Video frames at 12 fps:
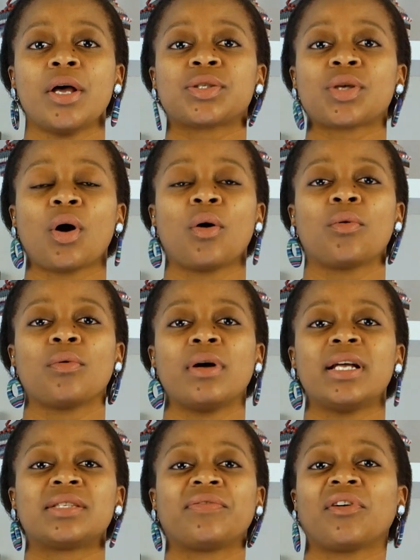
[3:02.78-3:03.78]
So
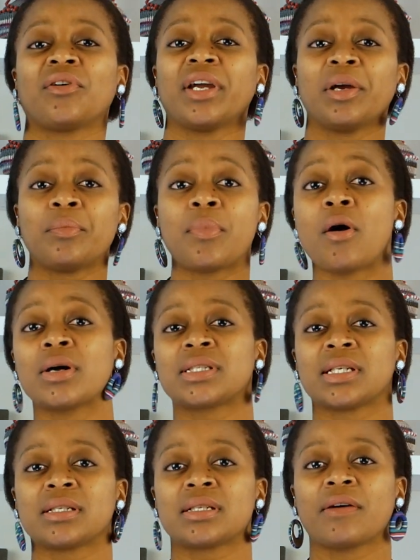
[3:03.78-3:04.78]
it's very
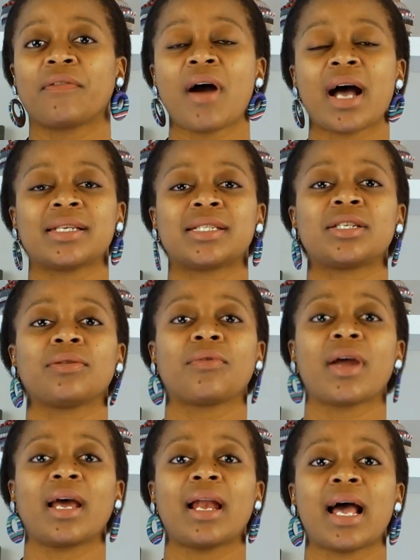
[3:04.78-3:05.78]
important for us to
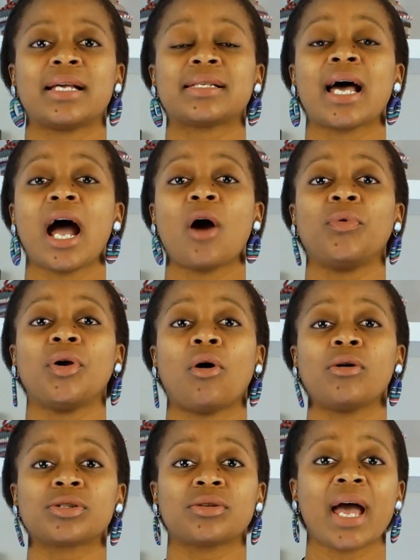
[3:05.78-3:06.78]
realize how we
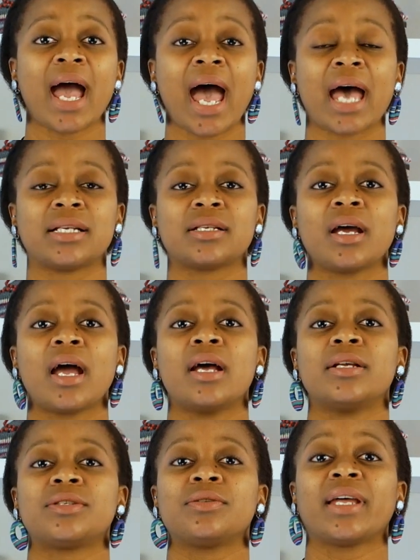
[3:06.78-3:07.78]
also add
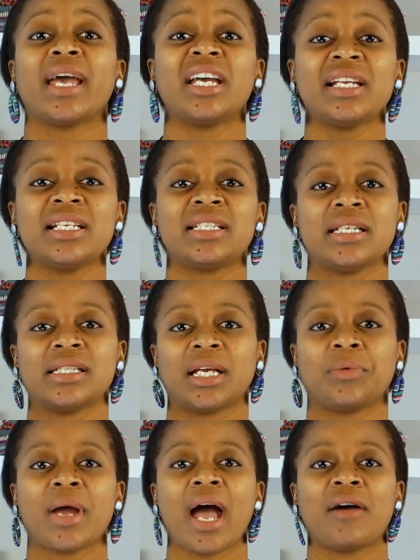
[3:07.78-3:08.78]
to the energies
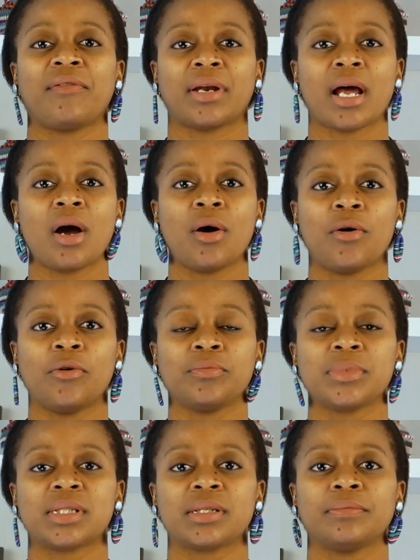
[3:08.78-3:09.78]
that we have in our
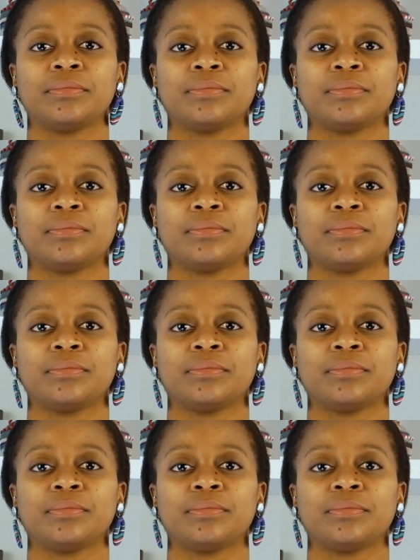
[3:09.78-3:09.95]
homes.